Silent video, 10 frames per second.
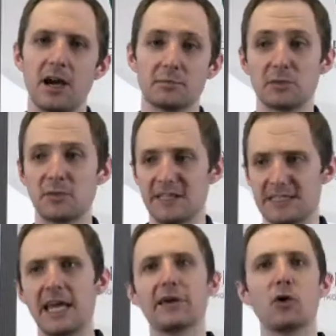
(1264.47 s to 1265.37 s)
somebody to
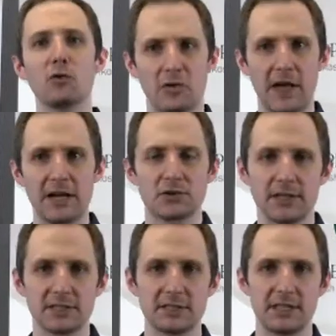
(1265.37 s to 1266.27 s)
take over that
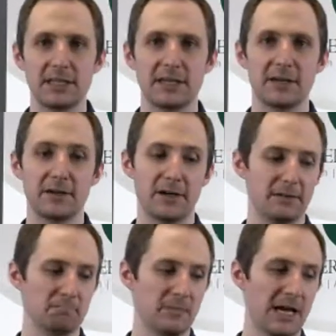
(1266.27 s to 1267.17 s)
trust
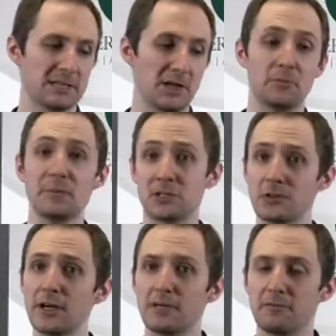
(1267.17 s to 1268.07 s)
as an
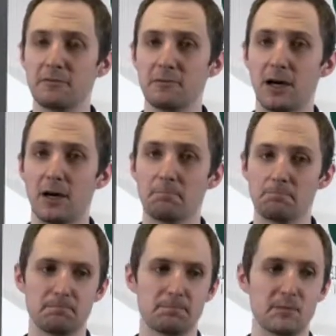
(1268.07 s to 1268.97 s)
administrative
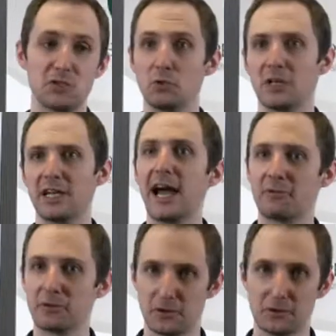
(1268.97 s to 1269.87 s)
duty
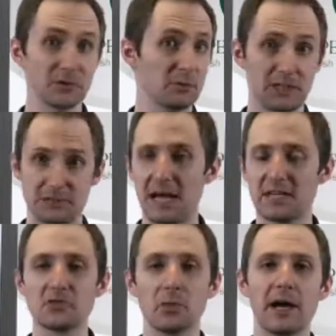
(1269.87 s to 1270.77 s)
after someone has
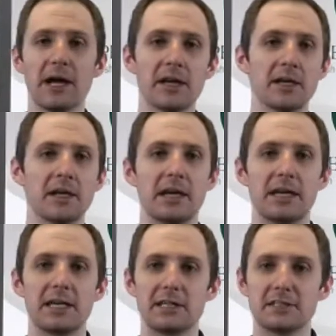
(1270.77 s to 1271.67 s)
passed away,
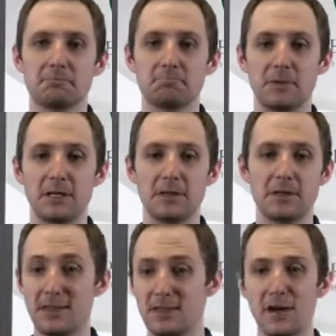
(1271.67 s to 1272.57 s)
is
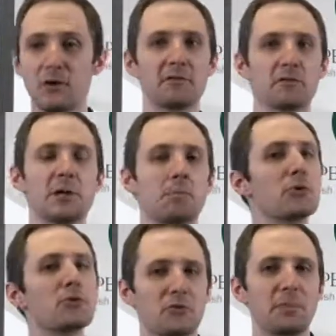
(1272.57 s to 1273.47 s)
they don't have to be
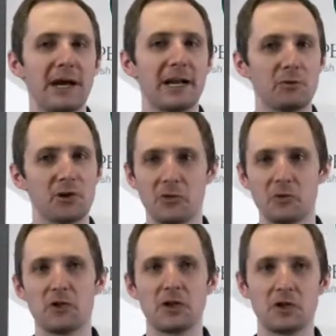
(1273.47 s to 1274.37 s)
approved by anyone
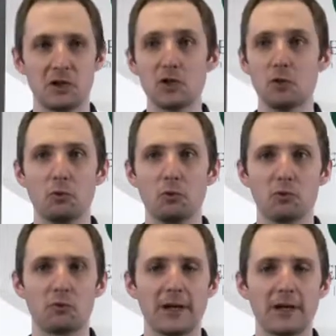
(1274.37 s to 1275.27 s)
other than you,
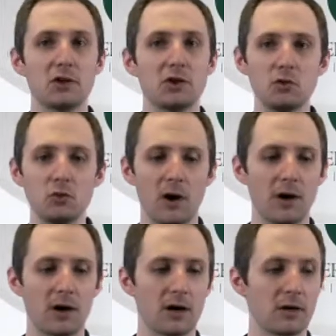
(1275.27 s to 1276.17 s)
right? You
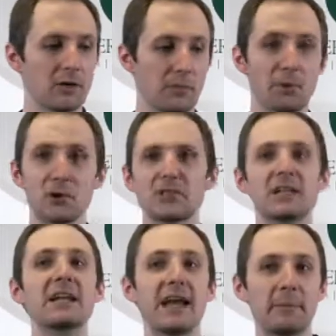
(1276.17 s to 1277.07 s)
are the
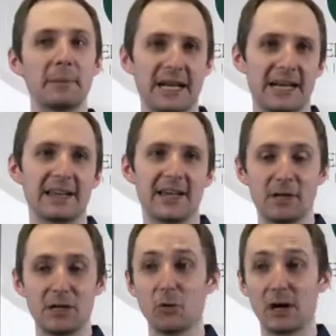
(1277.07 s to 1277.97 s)
person nominating them
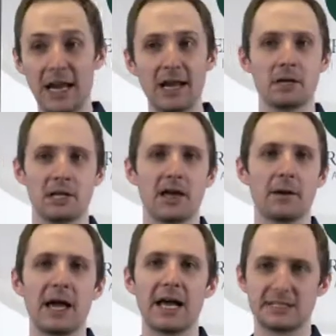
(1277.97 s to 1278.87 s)
and you are naming them
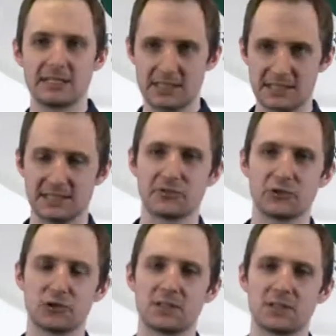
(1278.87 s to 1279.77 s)
as the successor
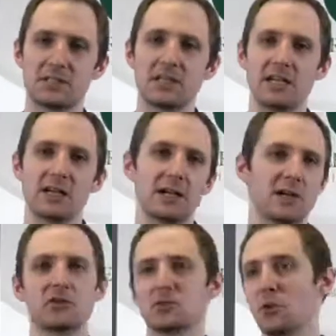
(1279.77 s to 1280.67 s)
trustee.
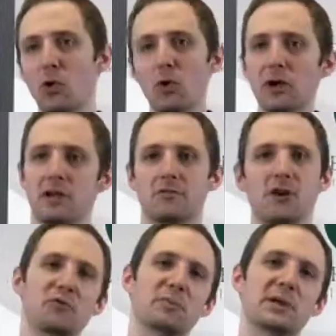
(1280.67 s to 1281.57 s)
There's no court
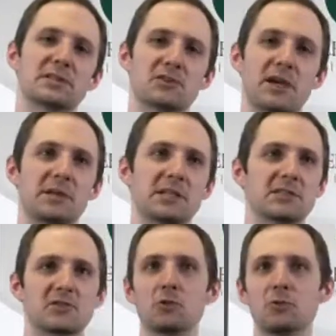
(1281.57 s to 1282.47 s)
involvement, so that means
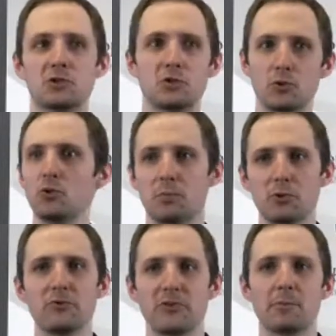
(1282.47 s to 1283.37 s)
there's no one to
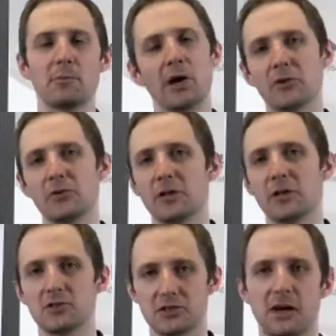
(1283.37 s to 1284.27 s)
approve them other than
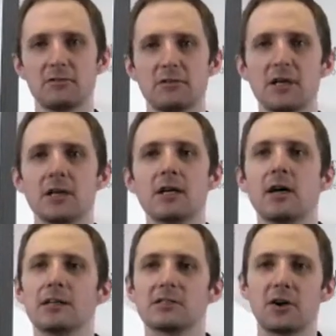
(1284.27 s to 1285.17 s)
yourself.
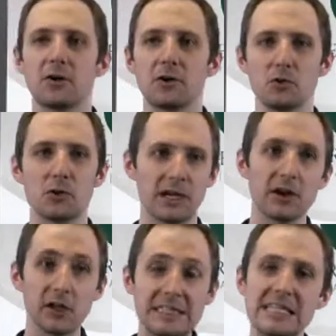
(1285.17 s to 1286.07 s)
So you can
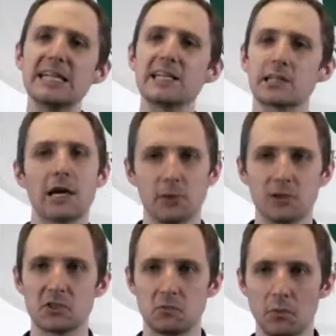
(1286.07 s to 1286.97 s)
guarantee that
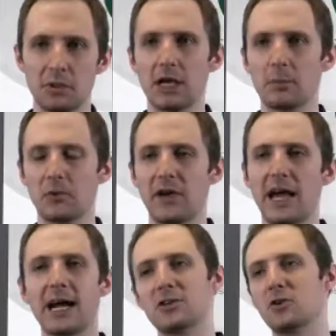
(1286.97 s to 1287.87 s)
person will be able to
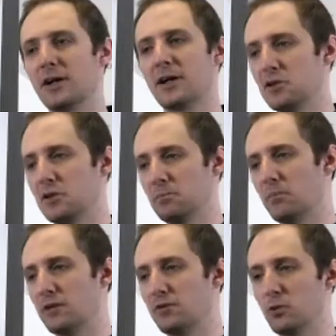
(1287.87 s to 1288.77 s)
act. You don't have to,
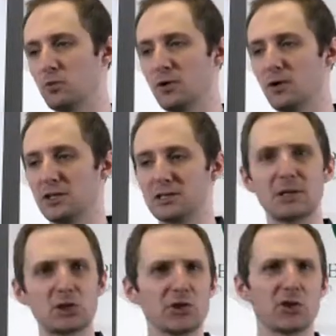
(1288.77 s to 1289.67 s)
if you
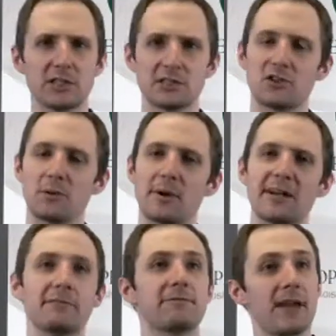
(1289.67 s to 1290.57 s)
especially are concerned about
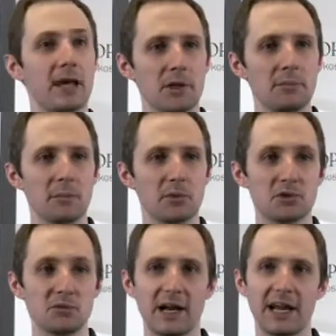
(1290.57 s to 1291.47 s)
any family
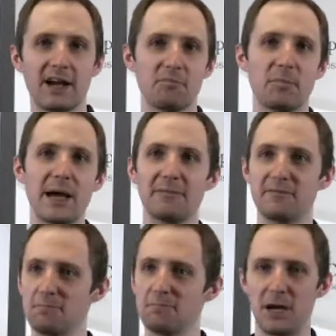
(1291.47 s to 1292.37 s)
members who might have bad,
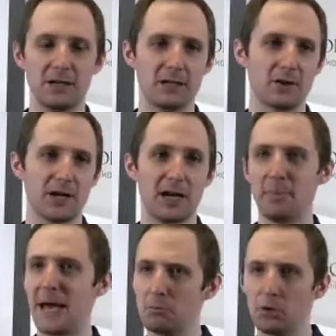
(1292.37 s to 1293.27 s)
kind of
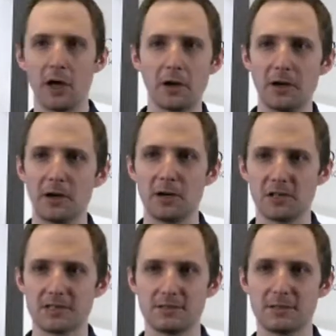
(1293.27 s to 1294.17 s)
bad blood
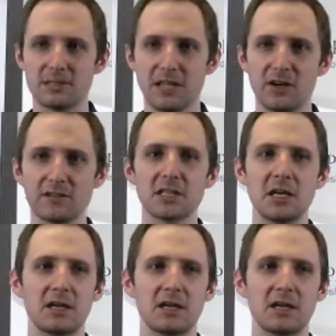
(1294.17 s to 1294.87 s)
amongst themselves,